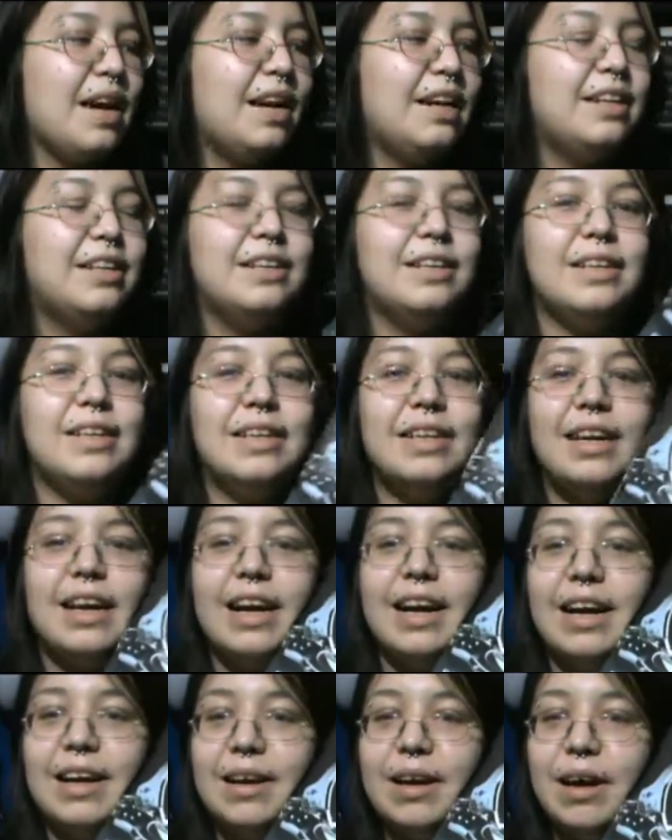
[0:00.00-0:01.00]

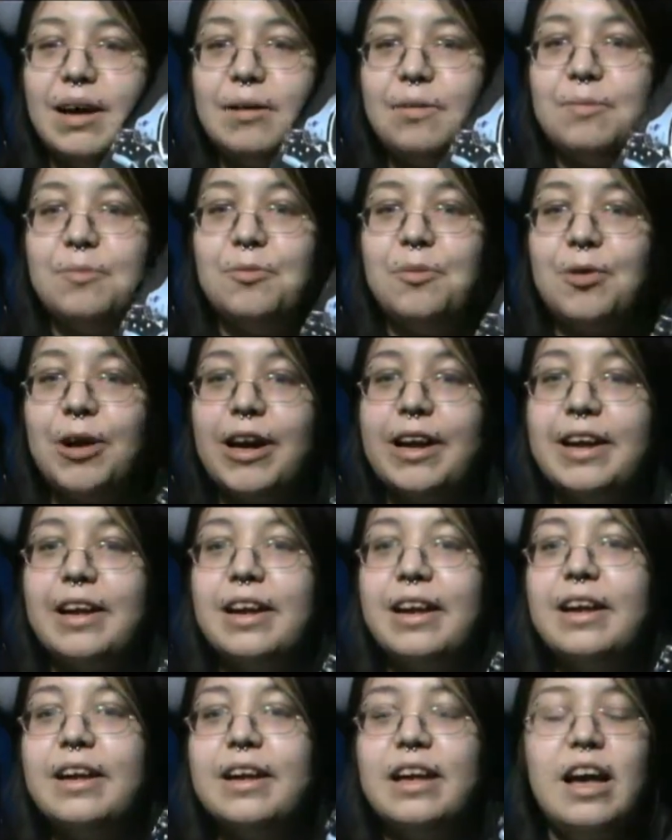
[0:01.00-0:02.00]

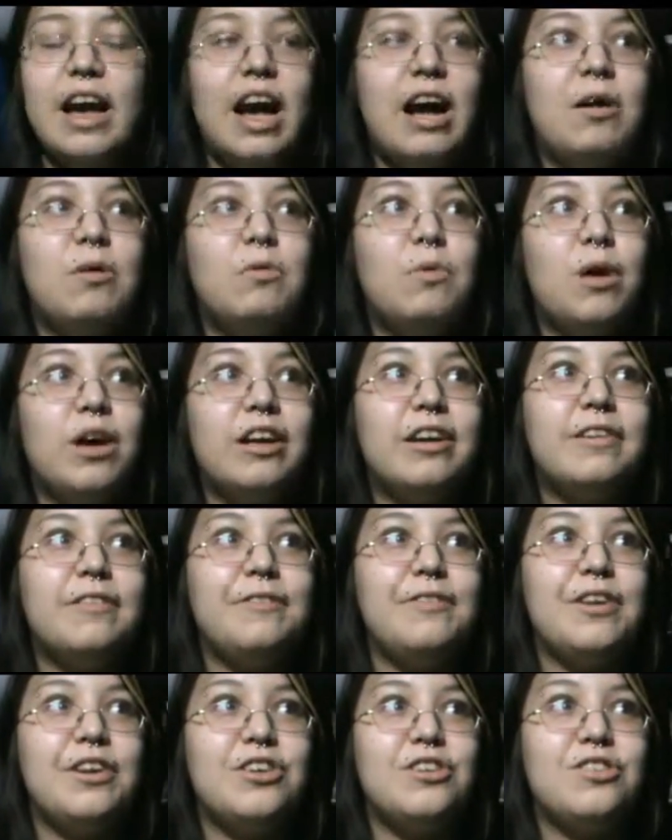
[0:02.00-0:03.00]
ready. I want to
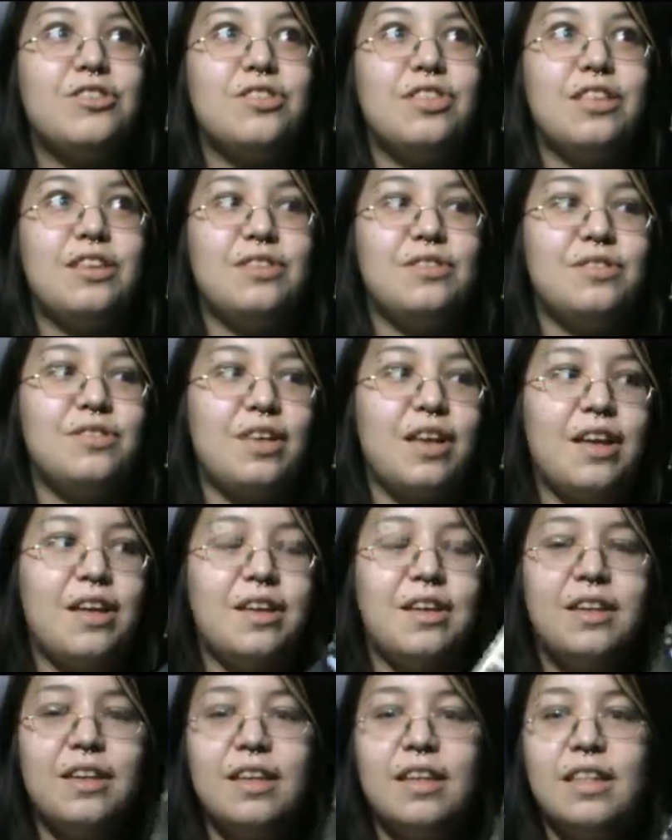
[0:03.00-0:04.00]
finish this
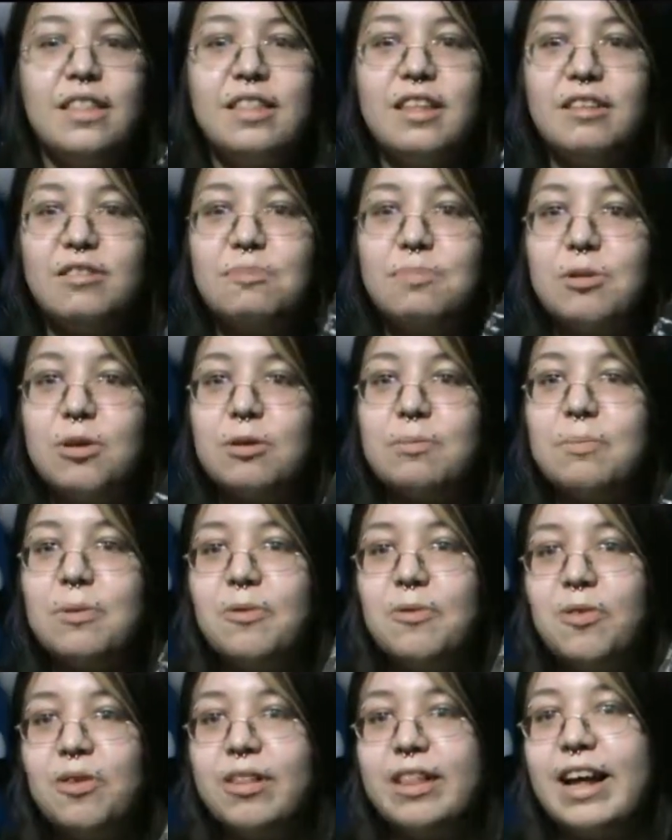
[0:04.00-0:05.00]
book
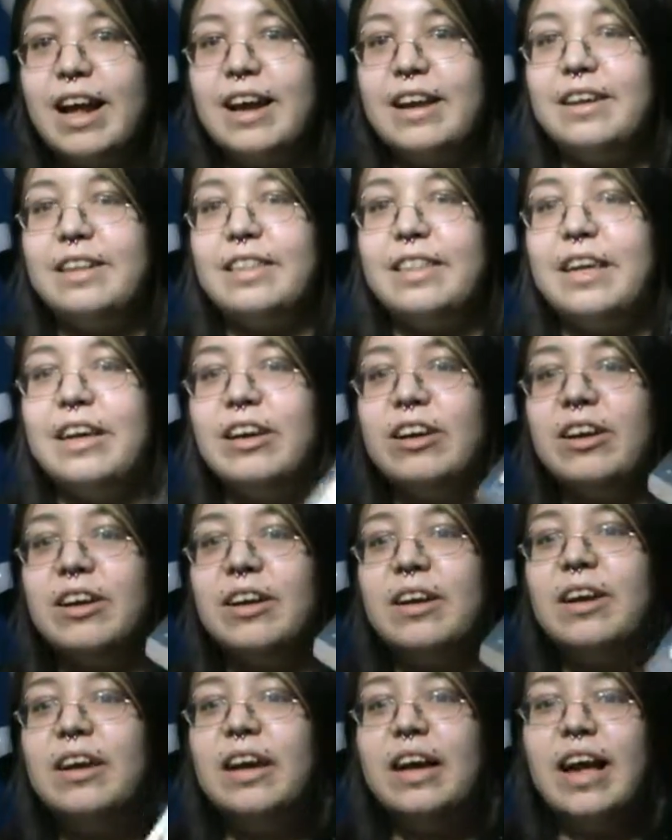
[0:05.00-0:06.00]
before the end of the
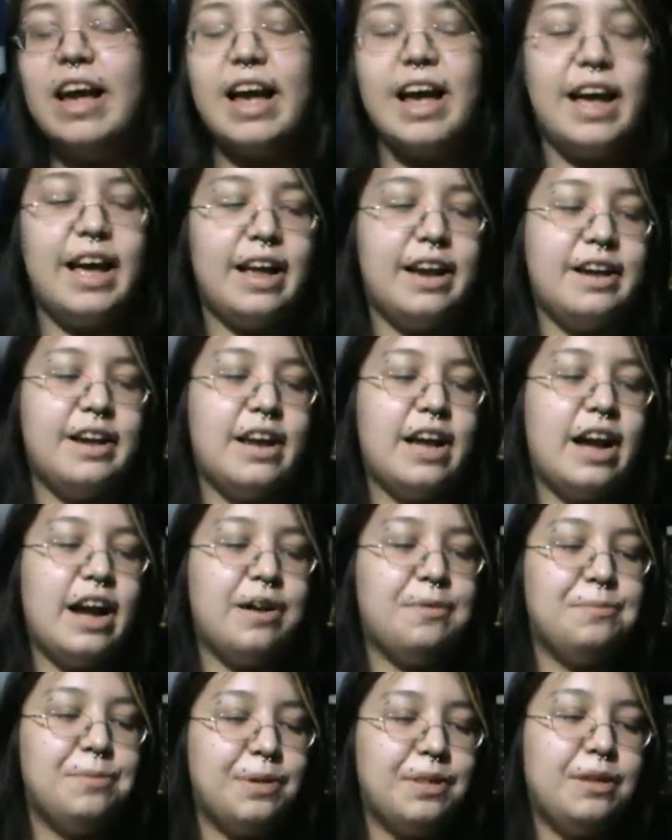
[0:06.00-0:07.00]
year, and
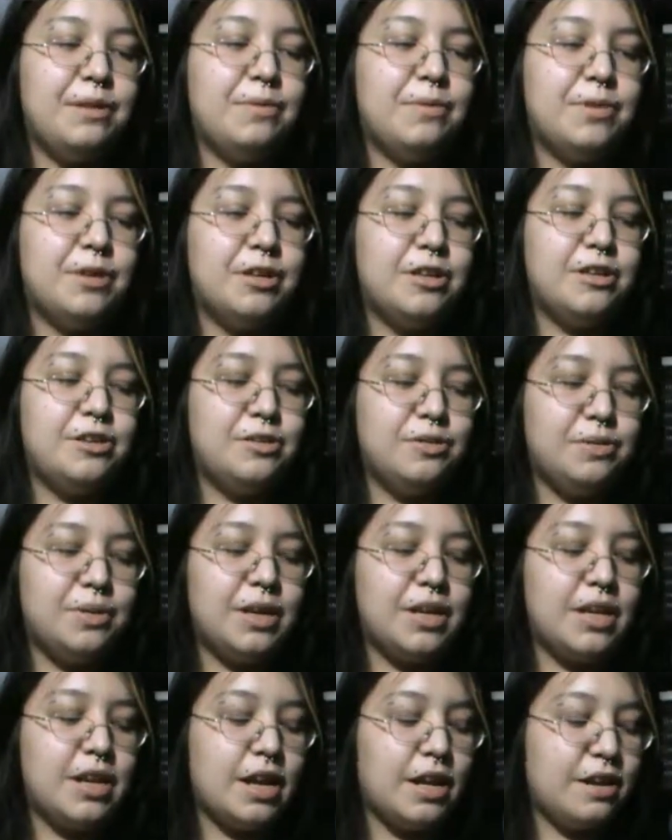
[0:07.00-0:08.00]
I really want to do
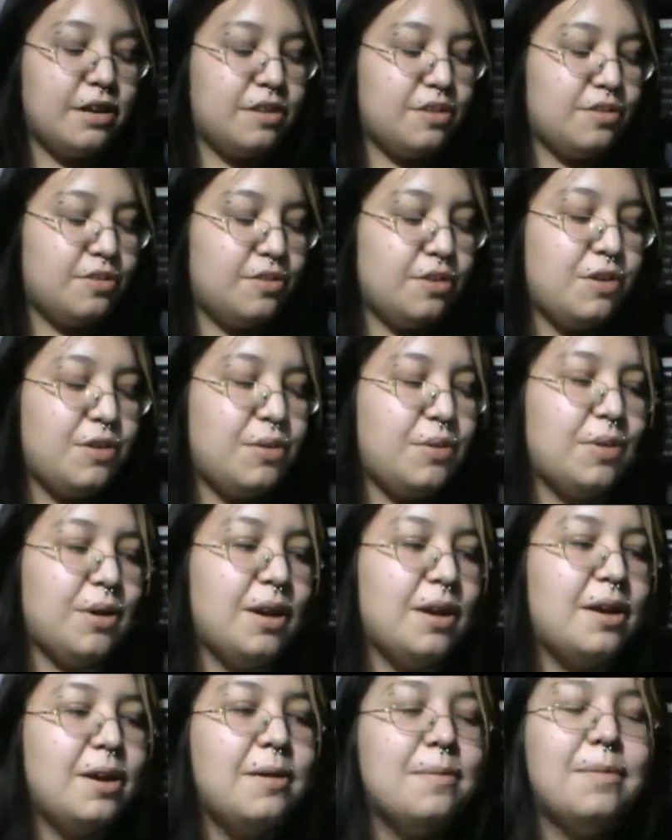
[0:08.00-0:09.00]
it
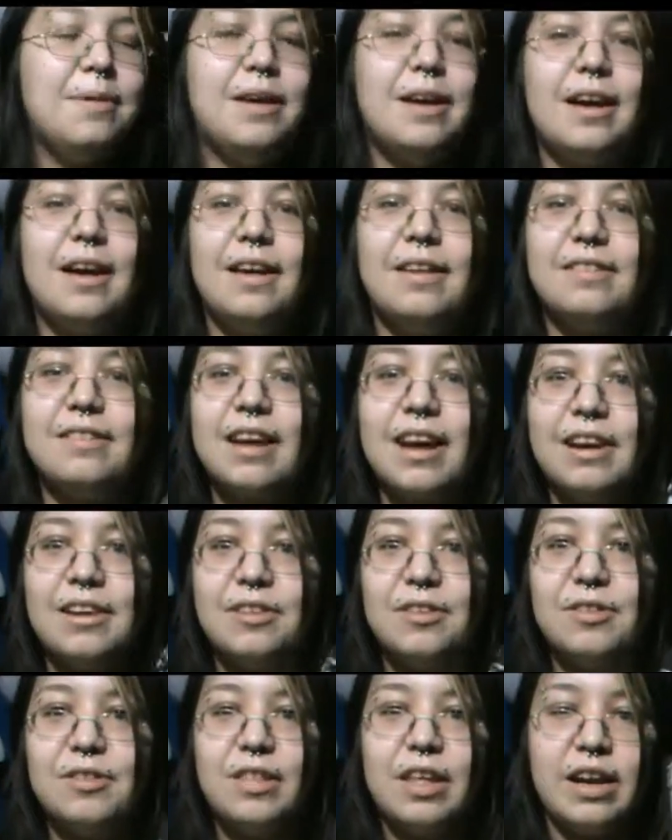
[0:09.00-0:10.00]
soon because I
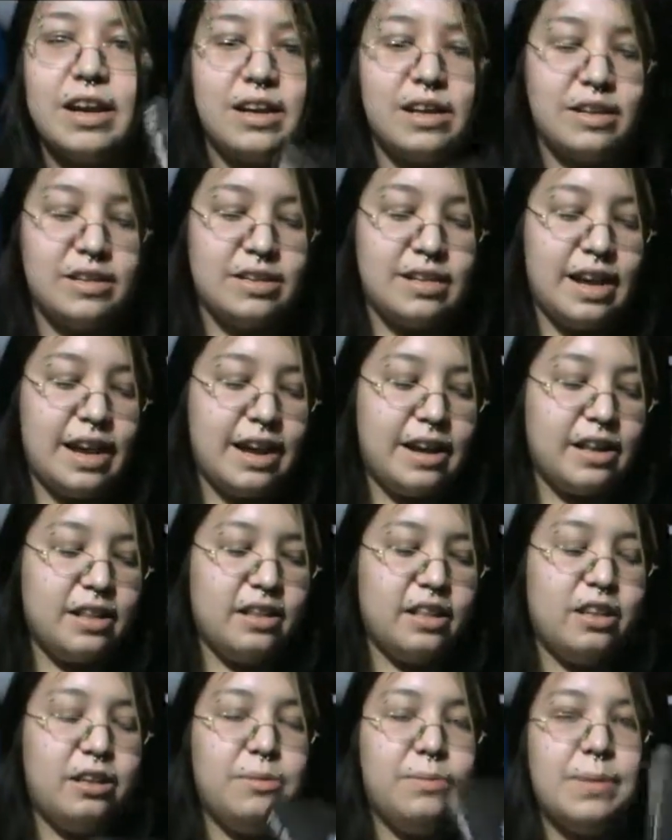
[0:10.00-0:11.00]
know that I take a
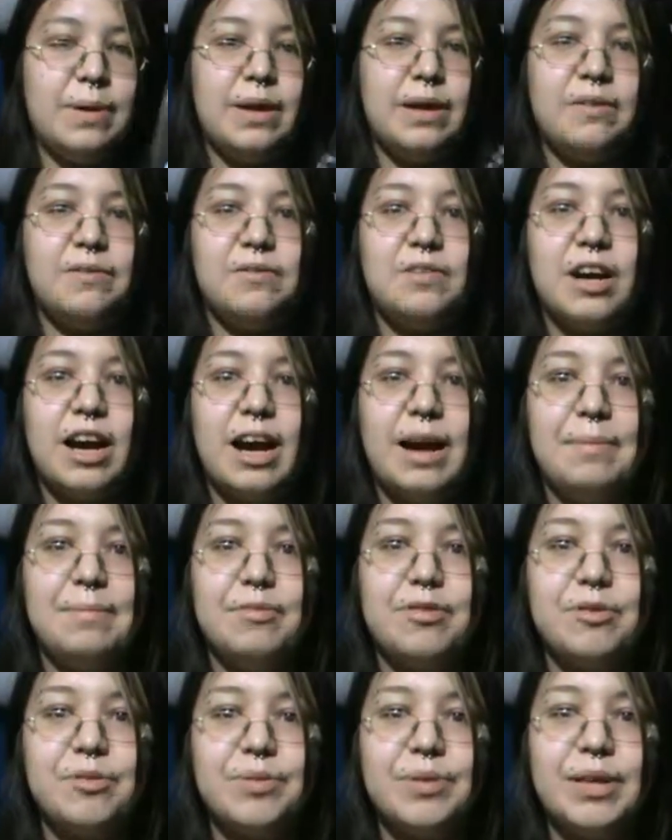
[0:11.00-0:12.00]
little bit of
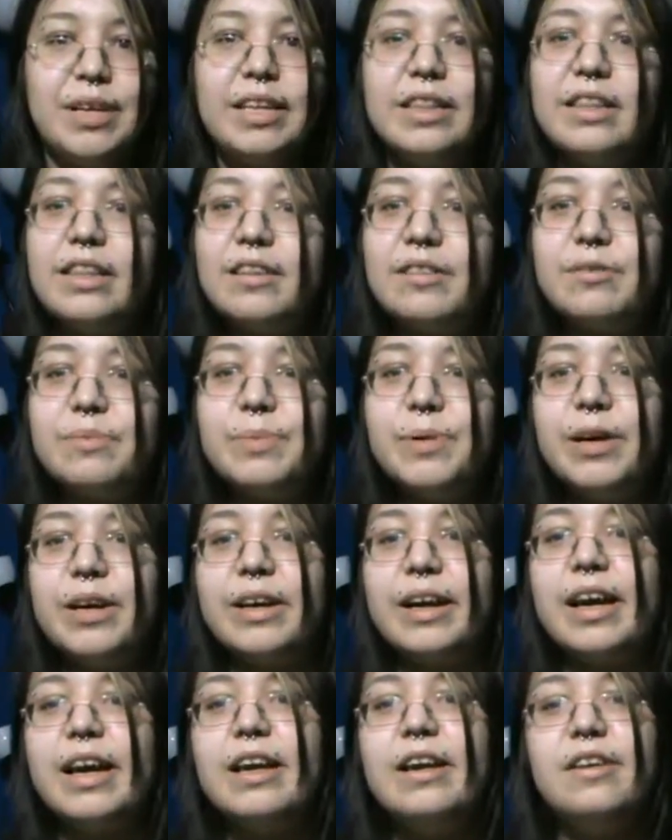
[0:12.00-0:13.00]
time to read this book.